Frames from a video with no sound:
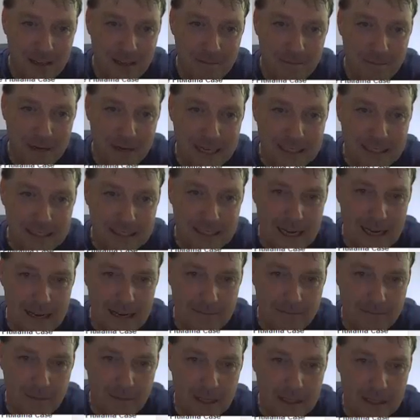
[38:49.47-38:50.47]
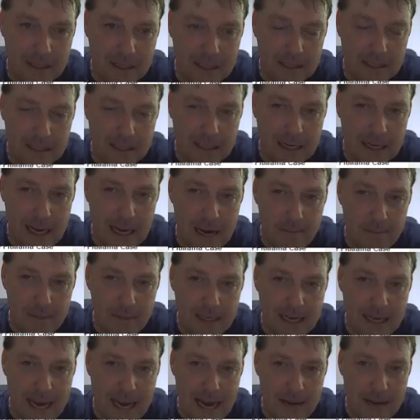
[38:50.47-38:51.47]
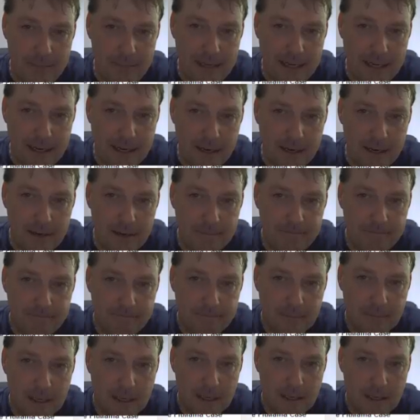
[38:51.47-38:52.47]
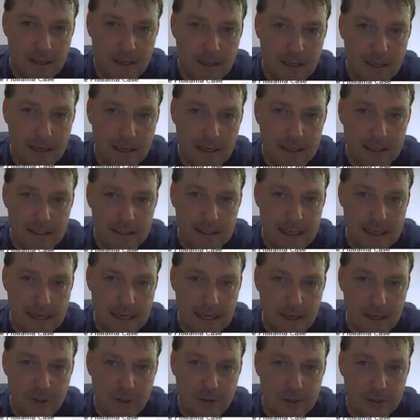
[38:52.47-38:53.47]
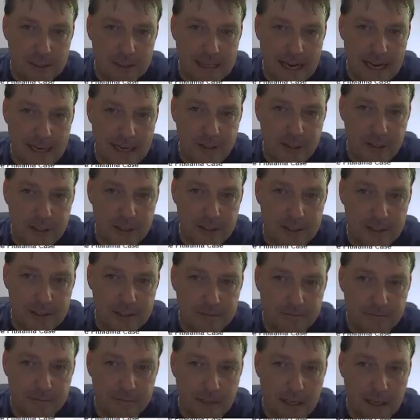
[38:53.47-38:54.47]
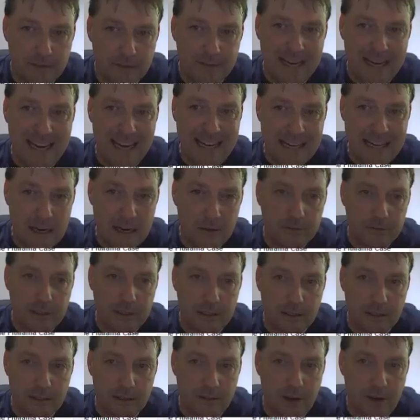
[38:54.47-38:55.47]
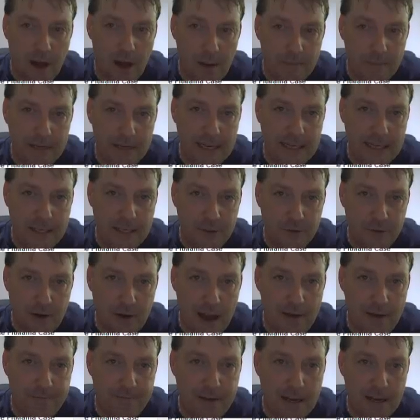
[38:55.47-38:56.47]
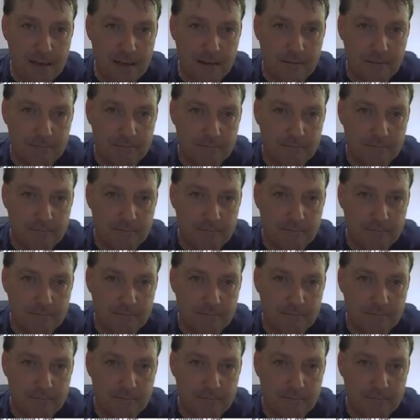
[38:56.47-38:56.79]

But the name of the game here is the initial stages of getting out there and dominating traffic